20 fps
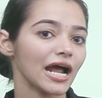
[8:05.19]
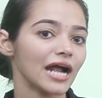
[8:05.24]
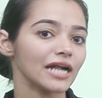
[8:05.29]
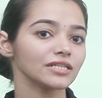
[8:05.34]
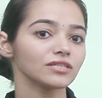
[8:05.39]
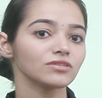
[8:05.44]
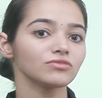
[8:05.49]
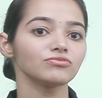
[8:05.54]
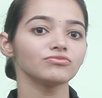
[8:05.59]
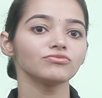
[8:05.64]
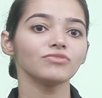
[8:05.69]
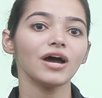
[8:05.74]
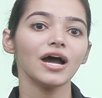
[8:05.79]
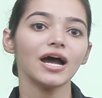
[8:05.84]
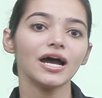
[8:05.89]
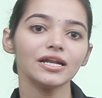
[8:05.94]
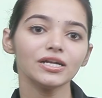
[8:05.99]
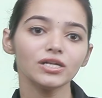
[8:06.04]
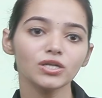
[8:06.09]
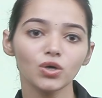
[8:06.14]
and the
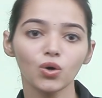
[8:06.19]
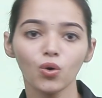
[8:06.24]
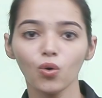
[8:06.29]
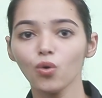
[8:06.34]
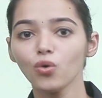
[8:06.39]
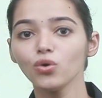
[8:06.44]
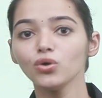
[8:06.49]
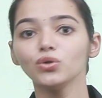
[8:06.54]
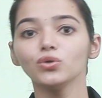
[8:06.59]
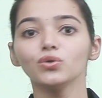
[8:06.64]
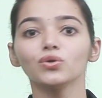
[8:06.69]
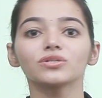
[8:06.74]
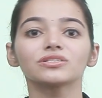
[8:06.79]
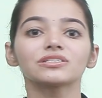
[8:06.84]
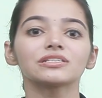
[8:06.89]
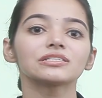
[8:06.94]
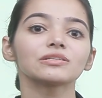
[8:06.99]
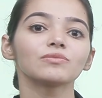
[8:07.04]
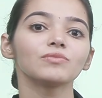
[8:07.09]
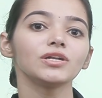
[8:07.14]
fan hole
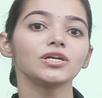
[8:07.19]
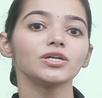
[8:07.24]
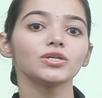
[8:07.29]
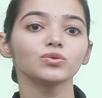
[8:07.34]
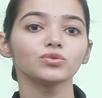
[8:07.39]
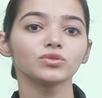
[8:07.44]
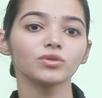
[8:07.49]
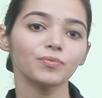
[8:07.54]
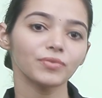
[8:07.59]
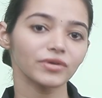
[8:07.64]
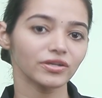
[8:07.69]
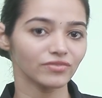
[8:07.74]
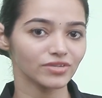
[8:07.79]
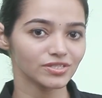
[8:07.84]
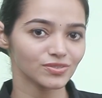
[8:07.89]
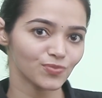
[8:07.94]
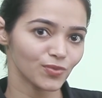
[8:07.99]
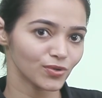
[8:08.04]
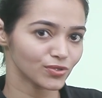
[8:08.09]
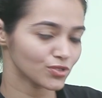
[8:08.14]
looks similar to the
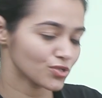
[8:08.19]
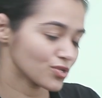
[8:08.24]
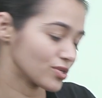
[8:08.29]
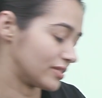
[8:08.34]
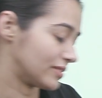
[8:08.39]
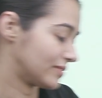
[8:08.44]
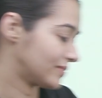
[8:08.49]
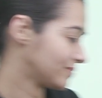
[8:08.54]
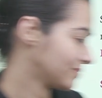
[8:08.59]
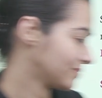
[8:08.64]
previous position.